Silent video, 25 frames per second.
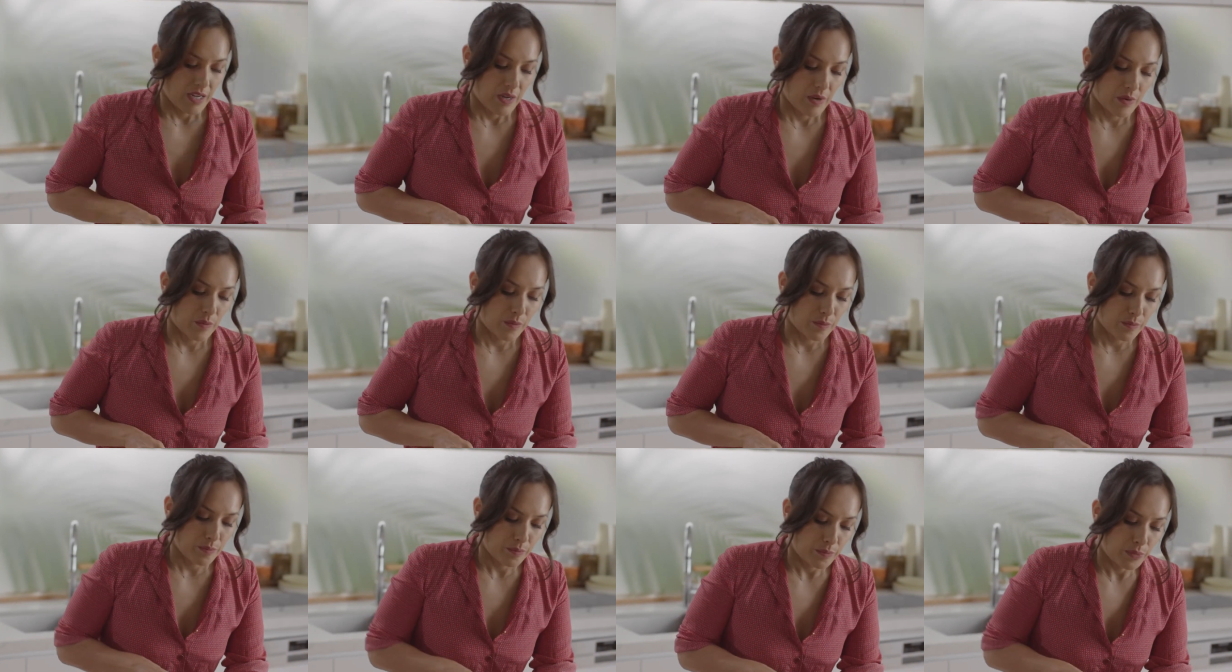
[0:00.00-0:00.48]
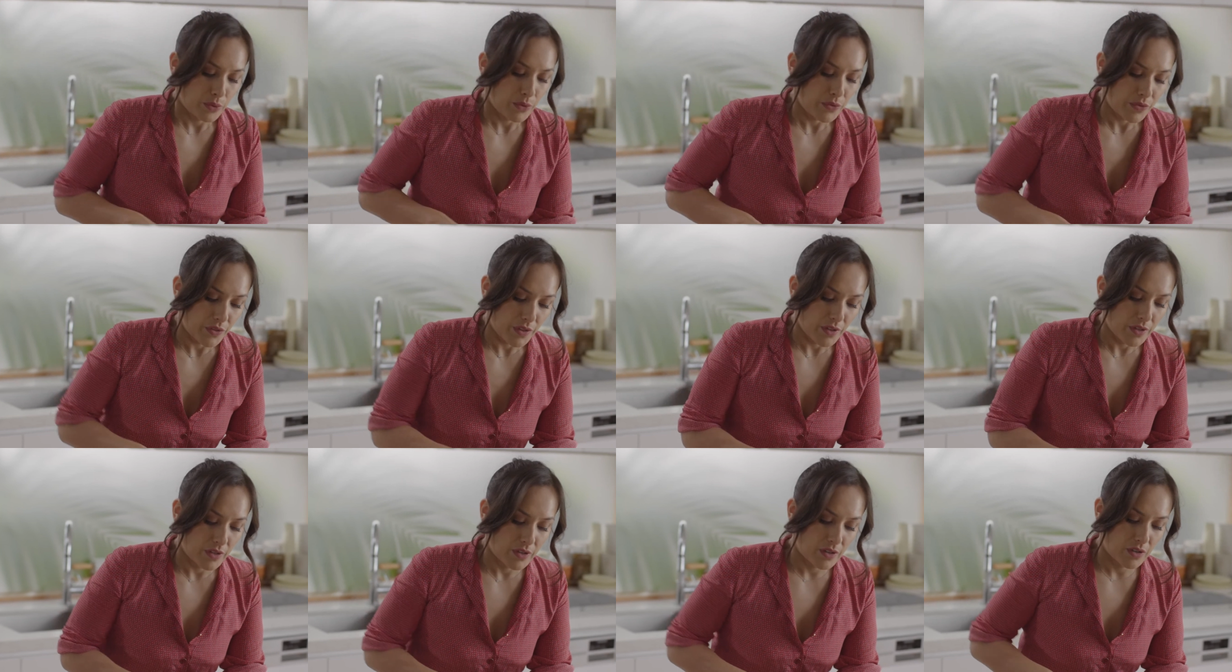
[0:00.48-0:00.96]
and put
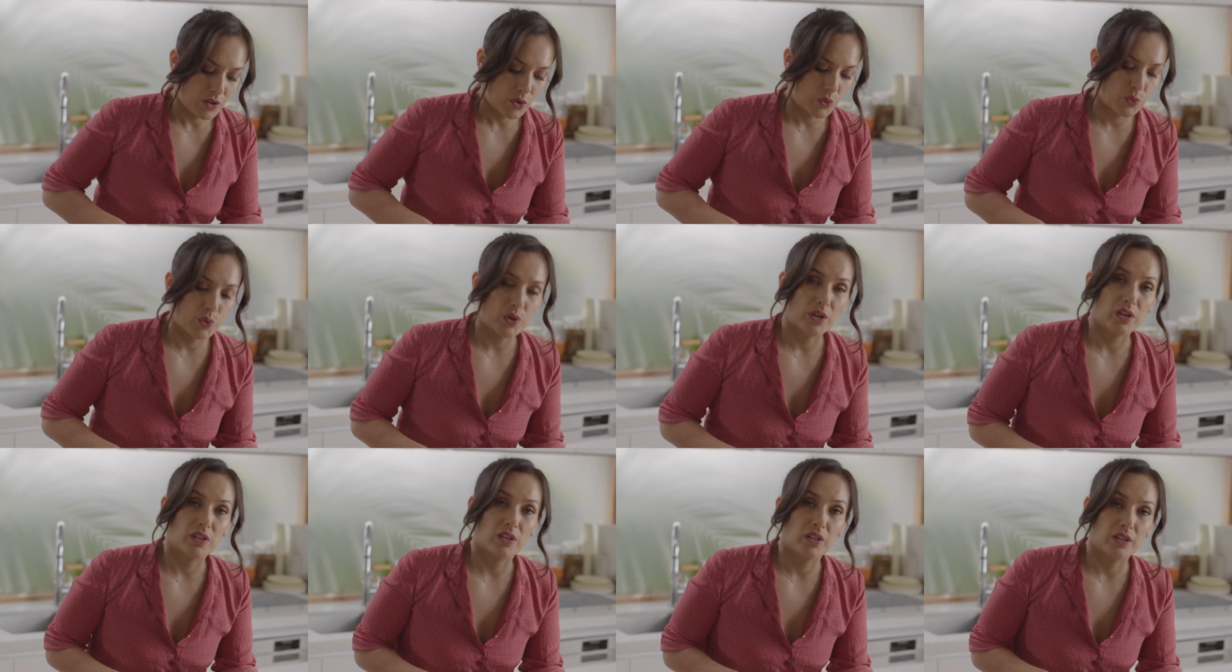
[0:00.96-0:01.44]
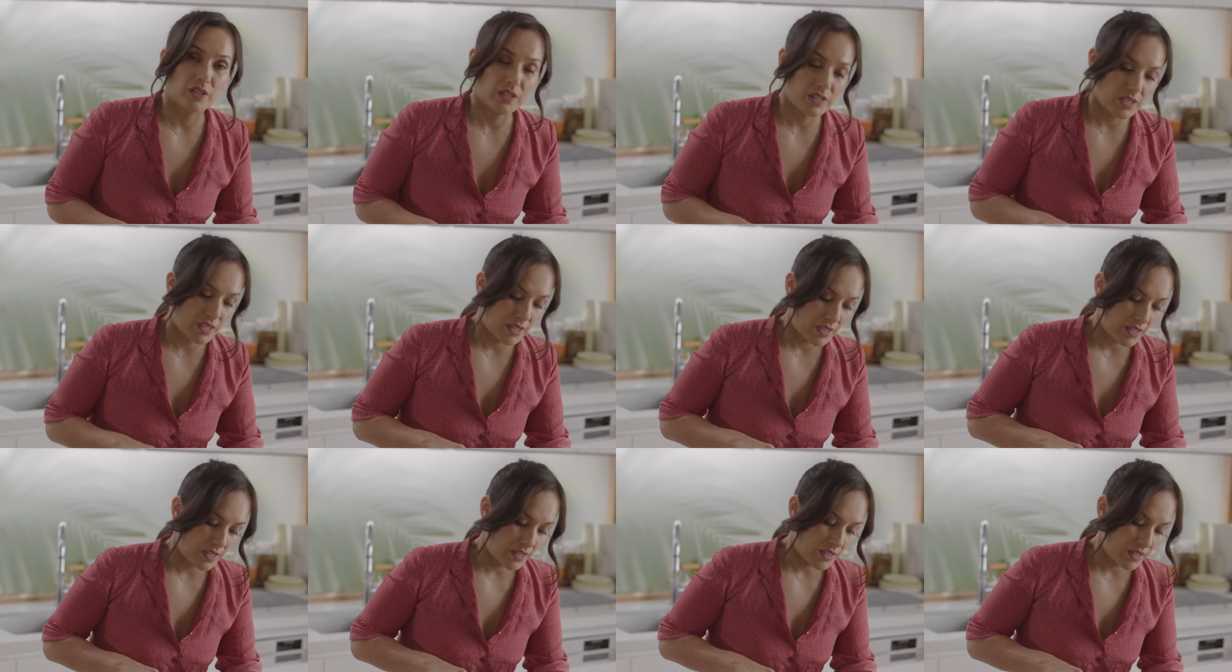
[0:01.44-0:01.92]
the grill onto
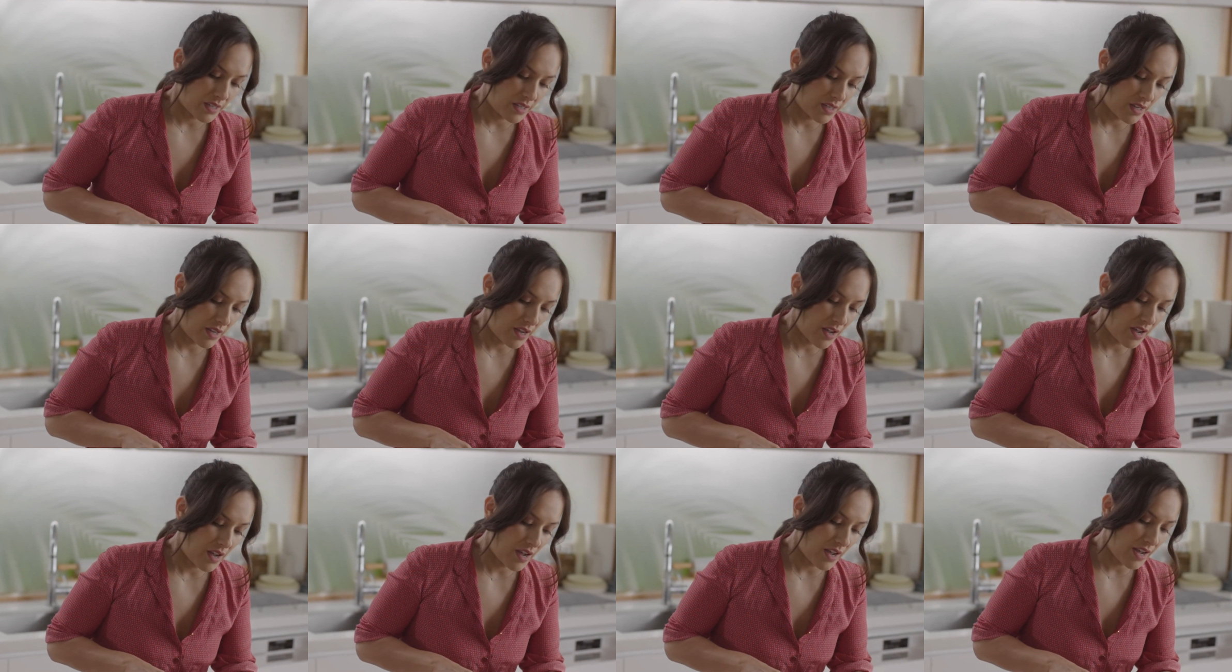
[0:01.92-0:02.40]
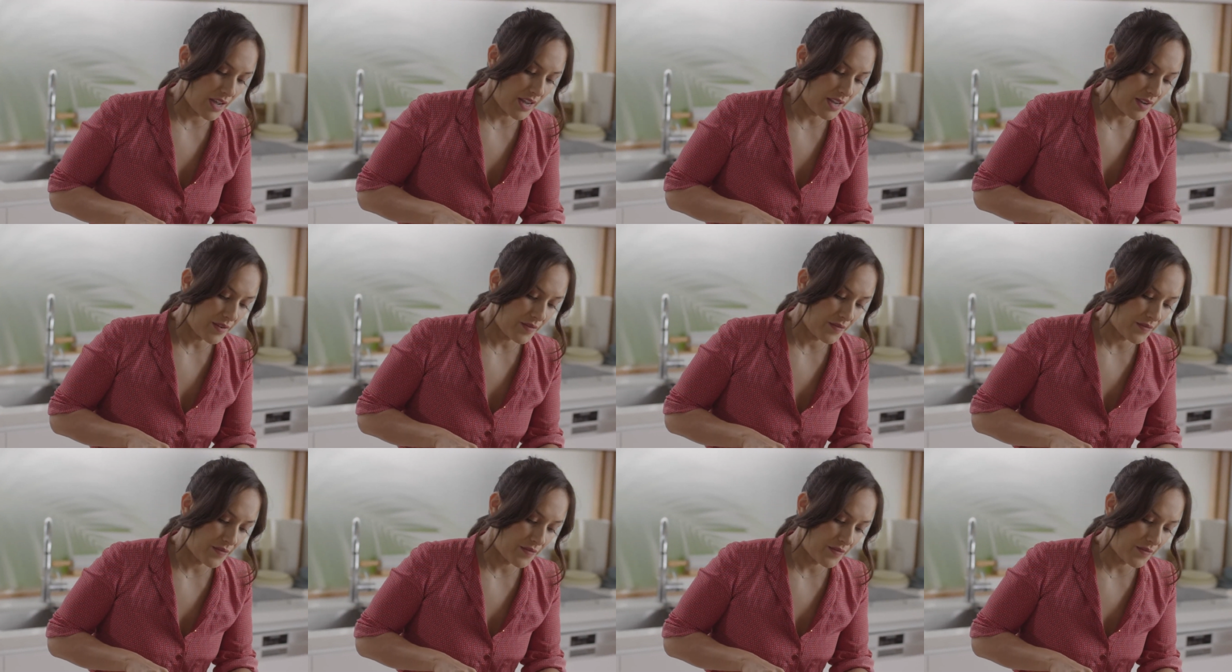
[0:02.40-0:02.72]
high.